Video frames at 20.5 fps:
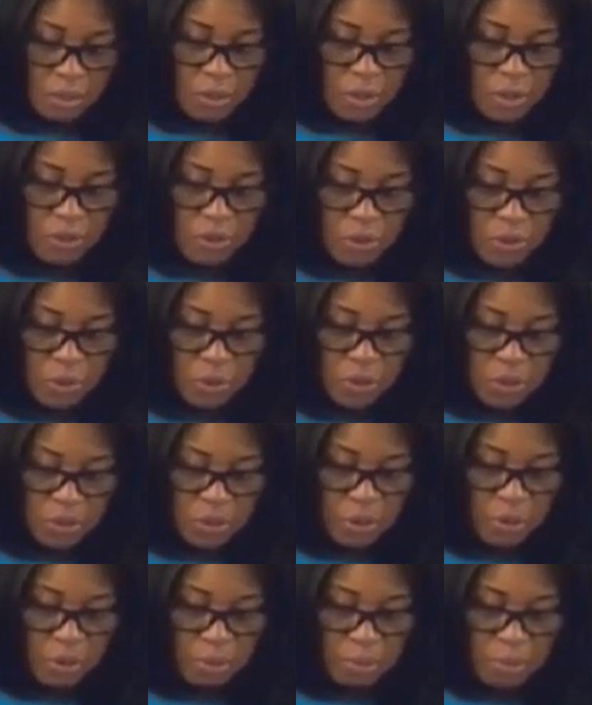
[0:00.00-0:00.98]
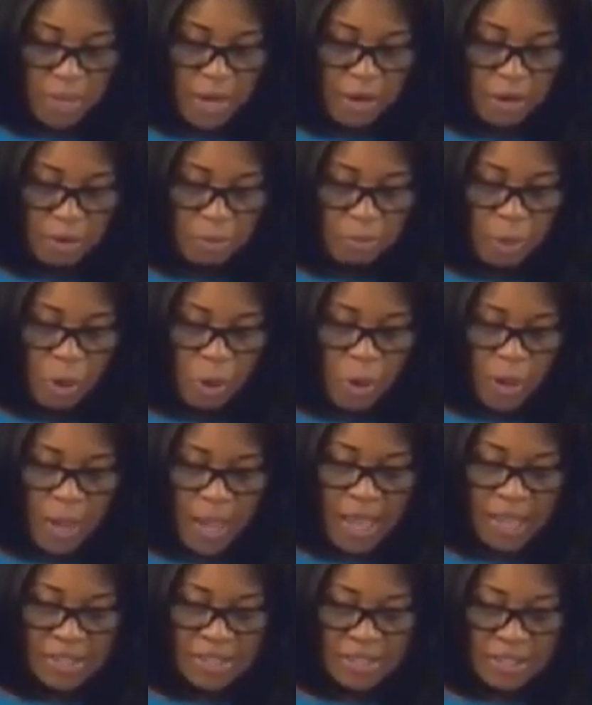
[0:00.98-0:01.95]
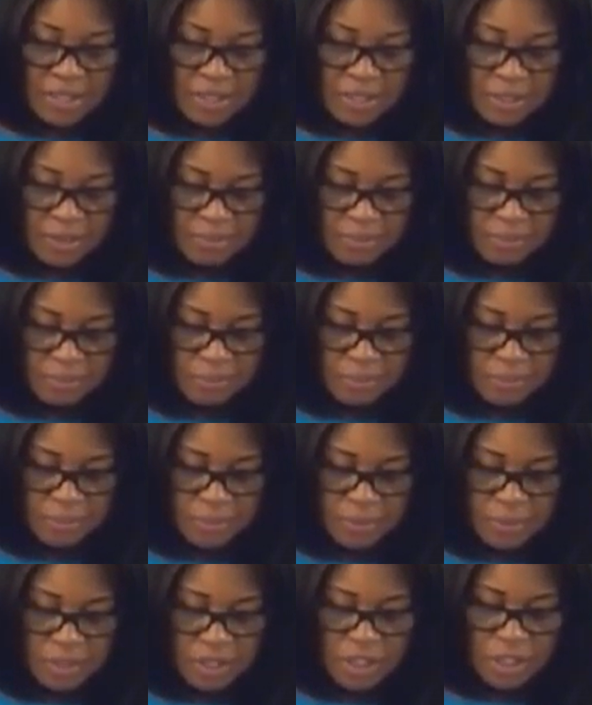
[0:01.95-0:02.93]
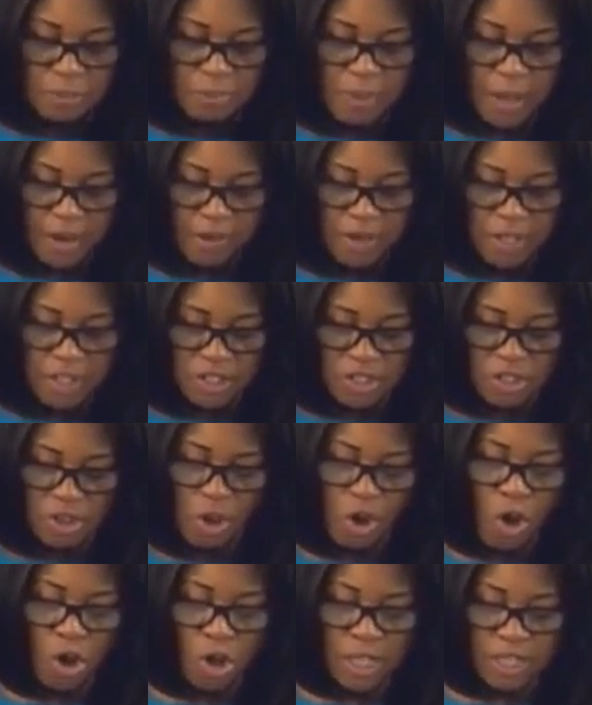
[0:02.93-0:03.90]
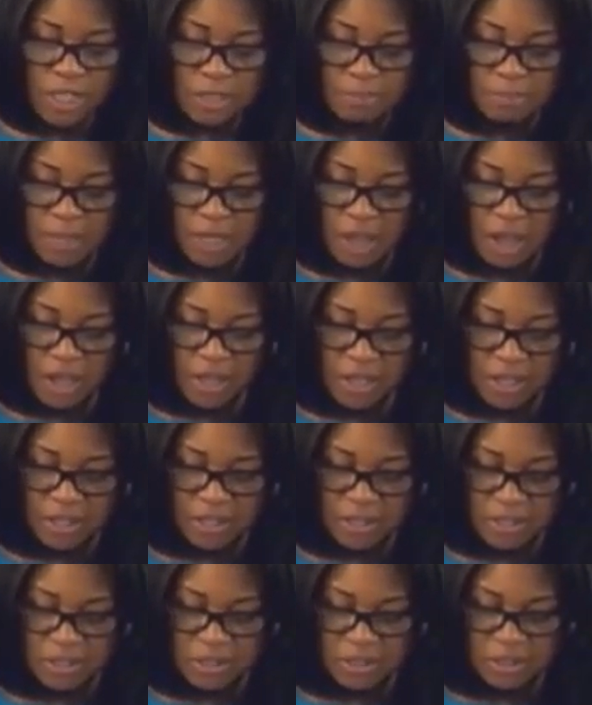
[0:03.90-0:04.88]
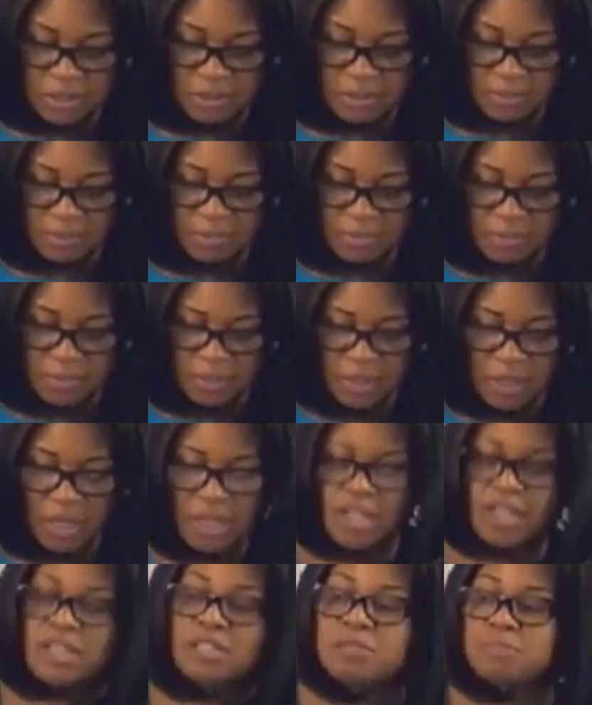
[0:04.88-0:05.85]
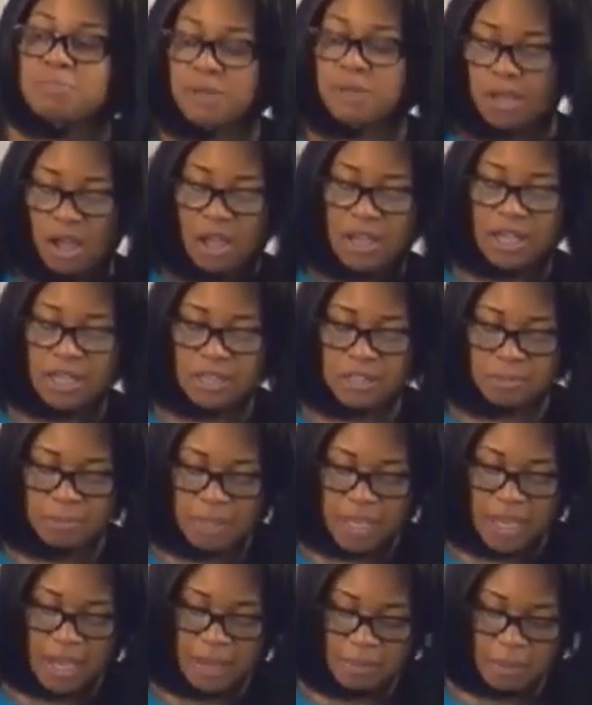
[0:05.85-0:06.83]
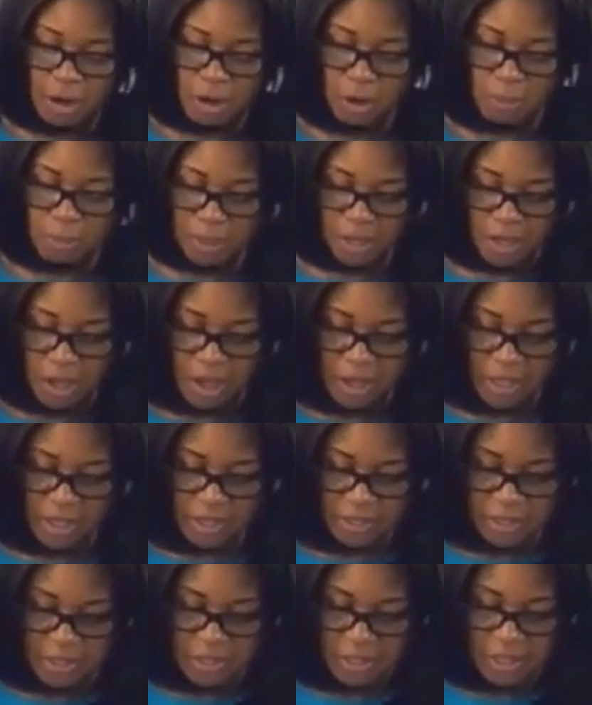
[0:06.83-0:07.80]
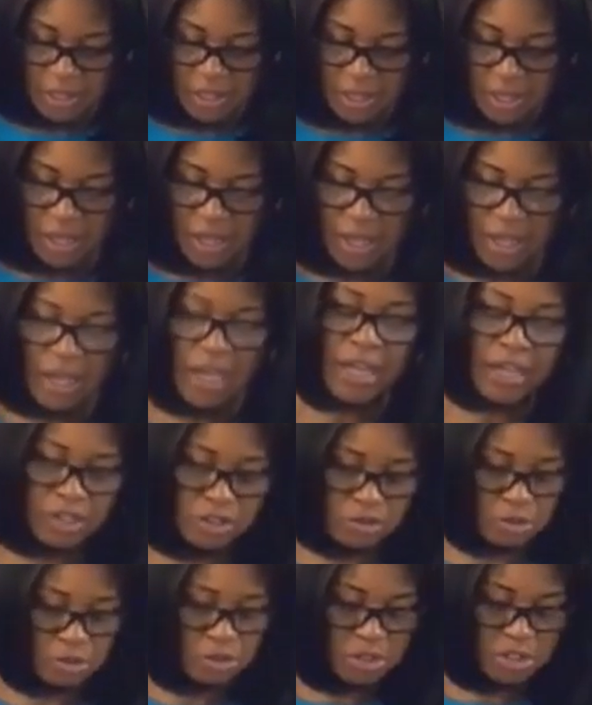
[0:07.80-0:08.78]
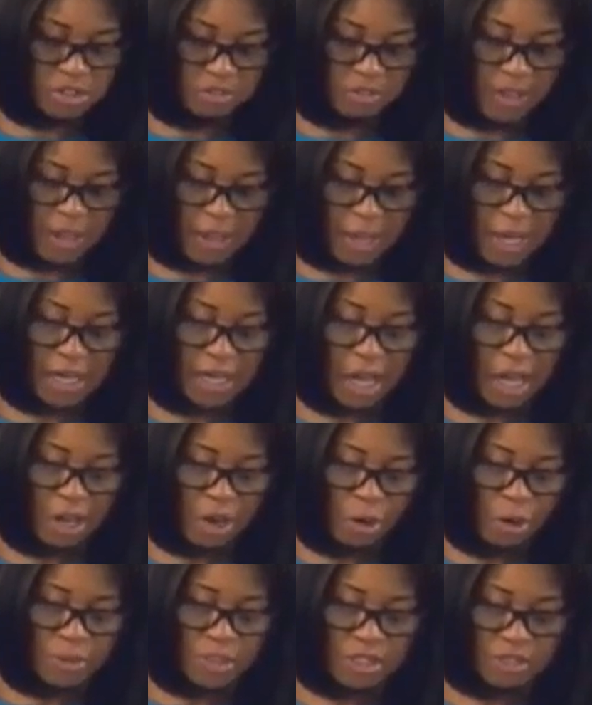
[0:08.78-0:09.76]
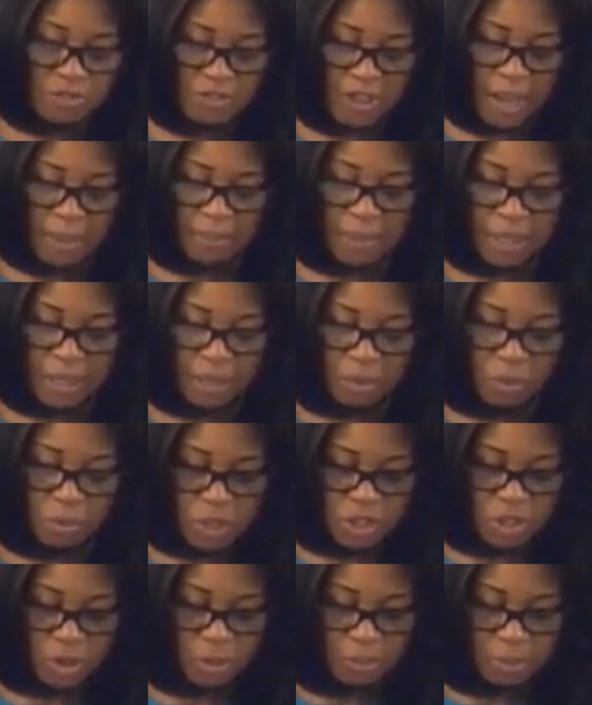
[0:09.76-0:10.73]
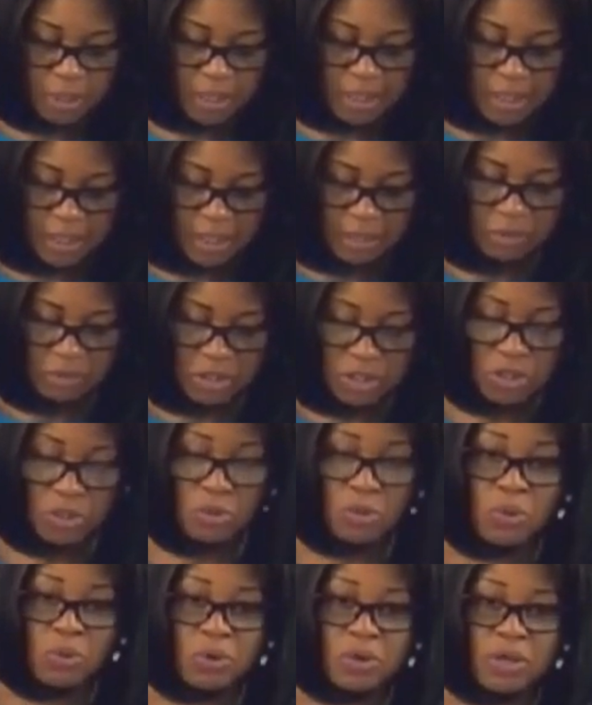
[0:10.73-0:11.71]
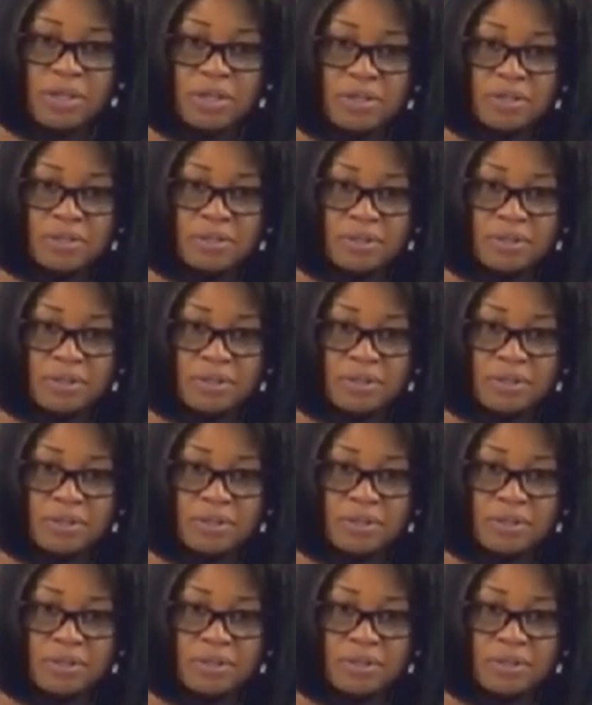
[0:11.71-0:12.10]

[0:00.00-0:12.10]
when Ruth married Boaz? She married to all his belongings. His belongings became her belongings, and Ruth's and Naomi's family was completely restored.